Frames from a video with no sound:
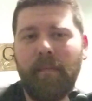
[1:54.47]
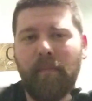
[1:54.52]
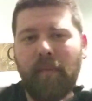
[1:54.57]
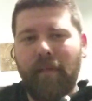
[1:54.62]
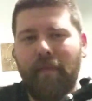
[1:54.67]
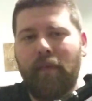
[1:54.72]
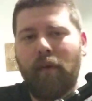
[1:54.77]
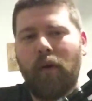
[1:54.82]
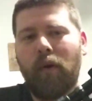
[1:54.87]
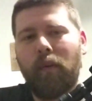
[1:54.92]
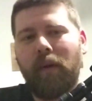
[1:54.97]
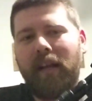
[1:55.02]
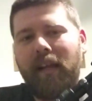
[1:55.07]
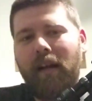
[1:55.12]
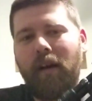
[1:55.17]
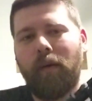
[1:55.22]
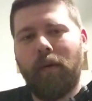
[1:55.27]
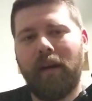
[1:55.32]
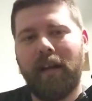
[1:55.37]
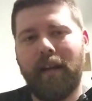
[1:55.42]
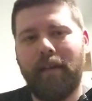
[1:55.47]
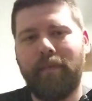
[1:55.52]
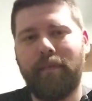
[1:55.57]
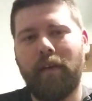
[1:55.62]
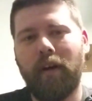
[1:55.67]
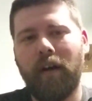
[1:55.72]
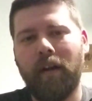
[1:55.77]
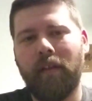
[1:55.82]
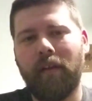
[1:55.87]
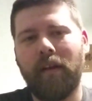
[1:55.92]
Before we go any
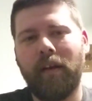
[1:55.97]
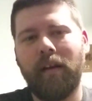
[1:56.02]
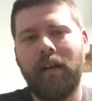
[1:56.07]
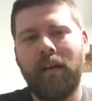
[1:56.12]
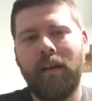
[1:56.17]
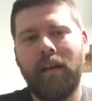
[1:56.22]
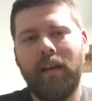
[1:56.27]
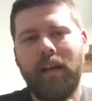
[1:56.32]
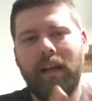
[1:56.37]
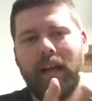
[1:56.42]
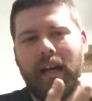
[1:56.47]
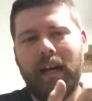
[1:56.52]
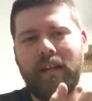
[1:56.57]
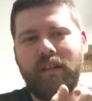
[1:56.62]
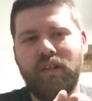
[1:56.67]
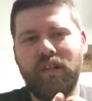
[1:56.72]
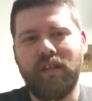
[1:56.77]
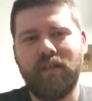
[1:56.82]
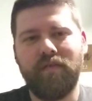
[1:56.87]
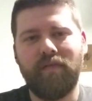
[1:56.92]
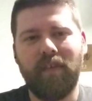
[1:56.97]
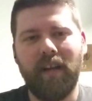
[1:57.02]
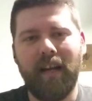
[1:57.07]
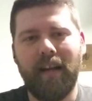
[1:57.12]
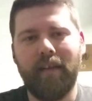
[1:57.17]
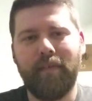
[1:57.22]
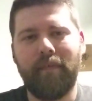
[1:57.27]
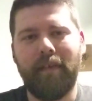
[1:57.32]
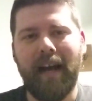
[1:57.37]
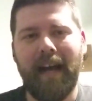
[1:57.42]
further, I'll just
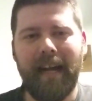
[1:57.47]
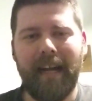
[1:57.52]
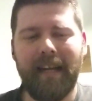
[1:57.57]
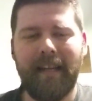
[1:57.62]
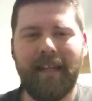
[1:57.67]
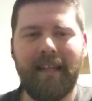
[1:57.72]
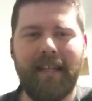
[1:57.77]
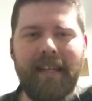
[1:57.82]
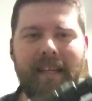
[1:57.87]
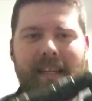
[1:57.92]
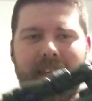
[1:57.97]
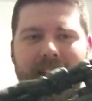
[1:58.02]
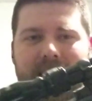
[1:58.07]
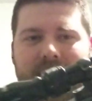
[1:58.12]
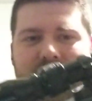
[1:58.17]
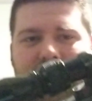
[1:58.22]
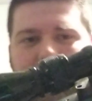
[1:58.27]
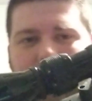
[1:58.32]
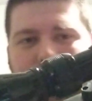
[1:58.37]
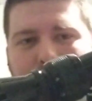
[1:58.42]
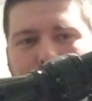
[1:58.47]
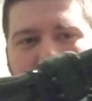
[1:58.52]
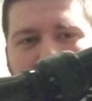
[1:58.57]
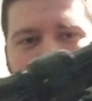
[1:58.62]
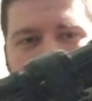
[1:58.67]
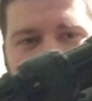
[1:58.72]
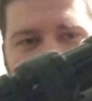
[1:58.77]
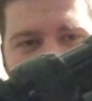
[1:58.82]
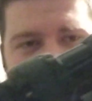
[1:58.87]
verify it is empty.